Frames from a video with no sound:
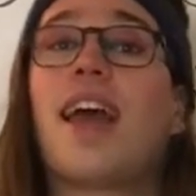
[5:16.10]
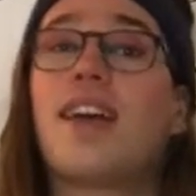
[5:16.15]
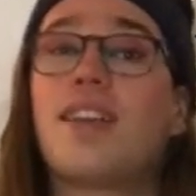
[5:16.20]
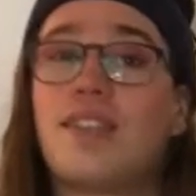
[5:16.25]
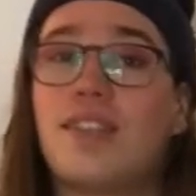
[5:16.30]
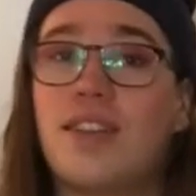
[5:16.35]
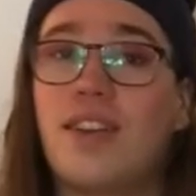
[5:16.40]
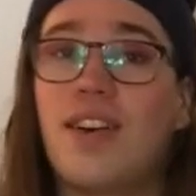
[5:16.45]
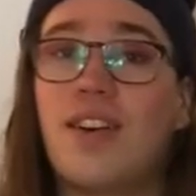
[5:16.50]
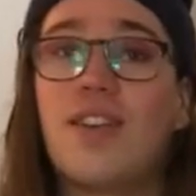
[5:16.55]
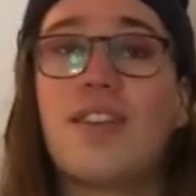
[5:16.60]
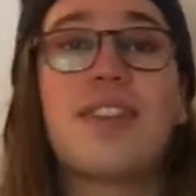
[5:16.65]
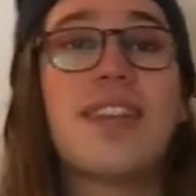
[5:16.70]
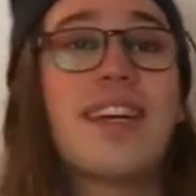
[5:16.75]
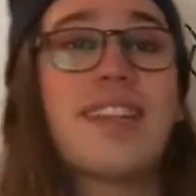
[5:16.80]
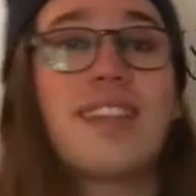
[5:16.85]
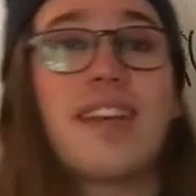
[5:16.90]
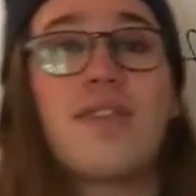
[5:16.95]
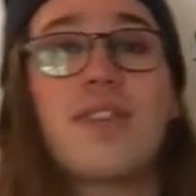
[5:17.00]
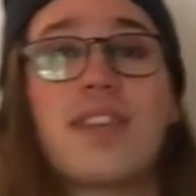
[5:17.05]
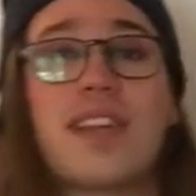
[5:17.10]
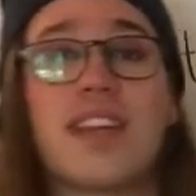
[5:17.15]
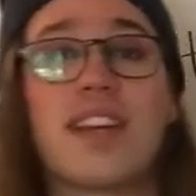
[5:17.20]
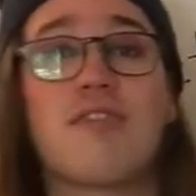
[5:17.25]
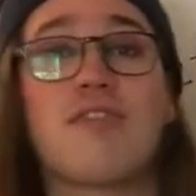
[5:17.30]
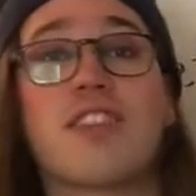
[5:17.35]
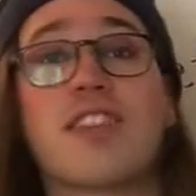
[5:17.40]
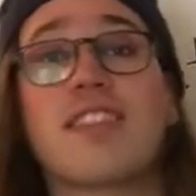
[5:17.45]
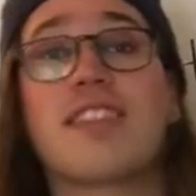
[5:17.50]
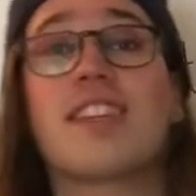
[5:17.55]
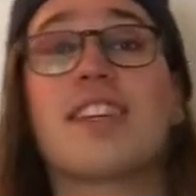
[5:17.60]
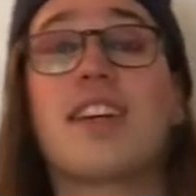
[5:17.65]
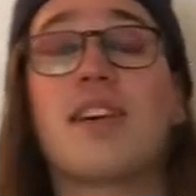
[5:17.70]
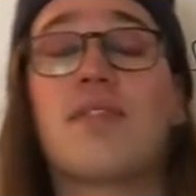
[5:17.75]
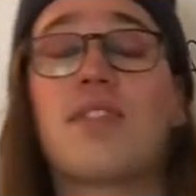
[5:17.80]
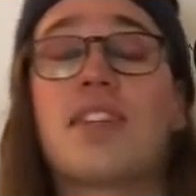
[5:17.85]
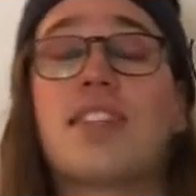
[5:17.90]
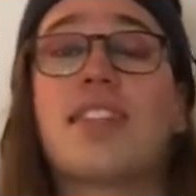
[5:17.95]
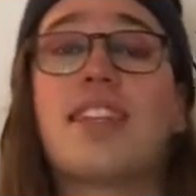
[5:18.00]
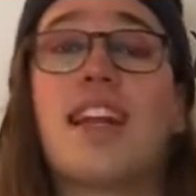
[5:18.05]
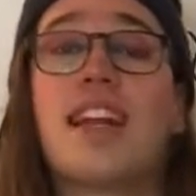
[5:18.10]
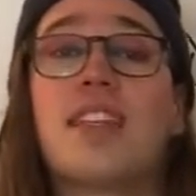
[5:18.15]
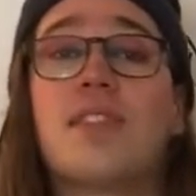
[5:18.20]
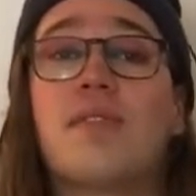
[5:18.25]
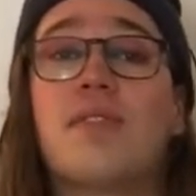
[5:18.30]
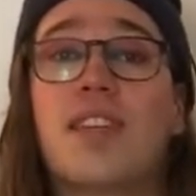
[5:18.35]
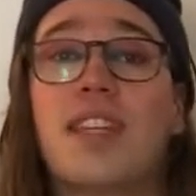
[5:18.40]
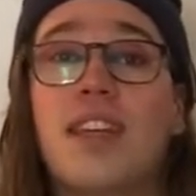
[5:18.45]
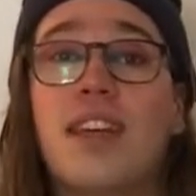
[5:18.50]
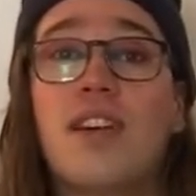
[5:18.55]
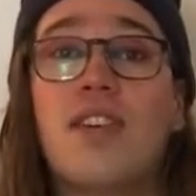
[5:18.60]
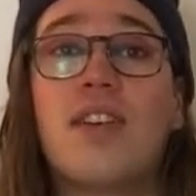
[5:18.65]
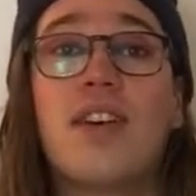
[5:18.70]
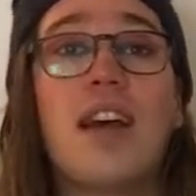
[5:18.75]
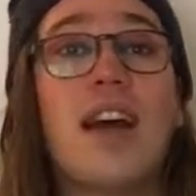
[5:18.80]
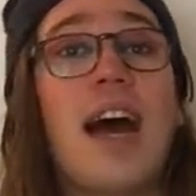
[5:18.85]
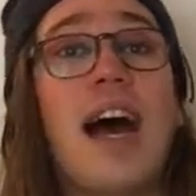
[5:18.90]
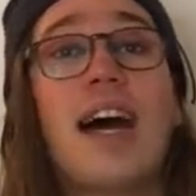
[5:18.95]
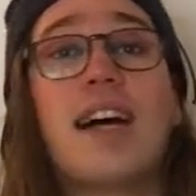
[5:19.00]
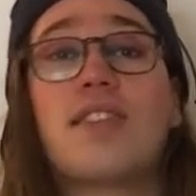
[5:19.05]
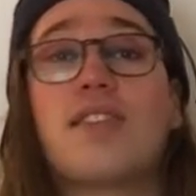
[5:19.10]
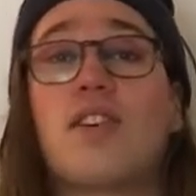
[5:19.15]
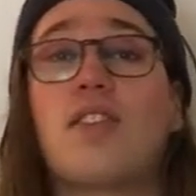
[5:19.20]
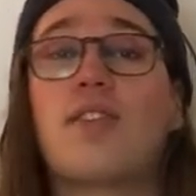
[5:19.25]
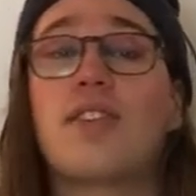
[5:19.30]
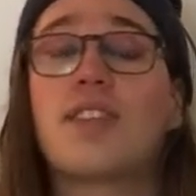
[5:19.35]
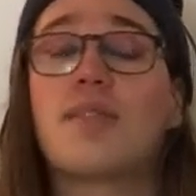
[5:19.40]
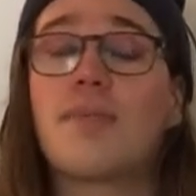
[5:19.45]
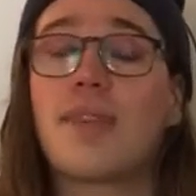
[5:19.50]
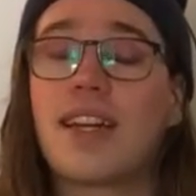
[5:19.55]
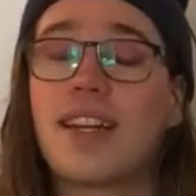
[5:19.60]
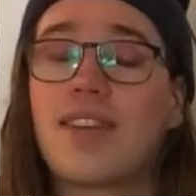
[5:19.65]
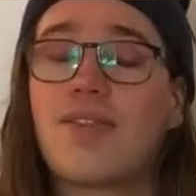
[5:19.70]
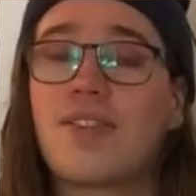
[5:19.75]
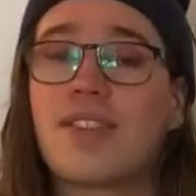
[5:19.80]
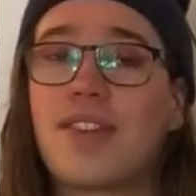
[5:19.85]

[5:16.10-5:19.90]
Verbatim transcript: So that's everything I wanted to cover in today's video. As always, my name